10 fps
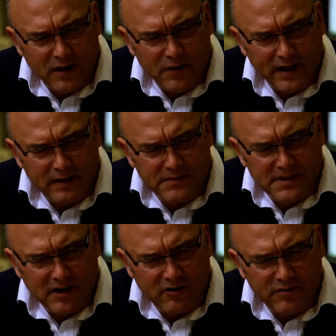ago, he
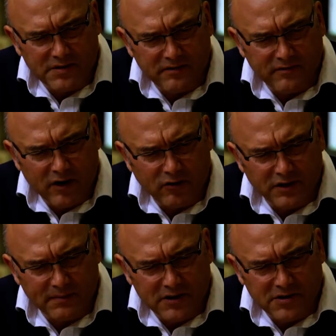himself was
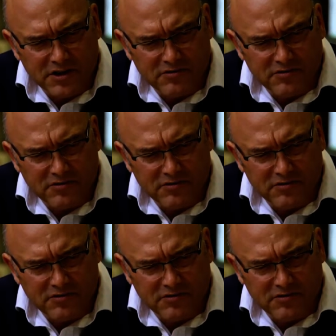involved in a most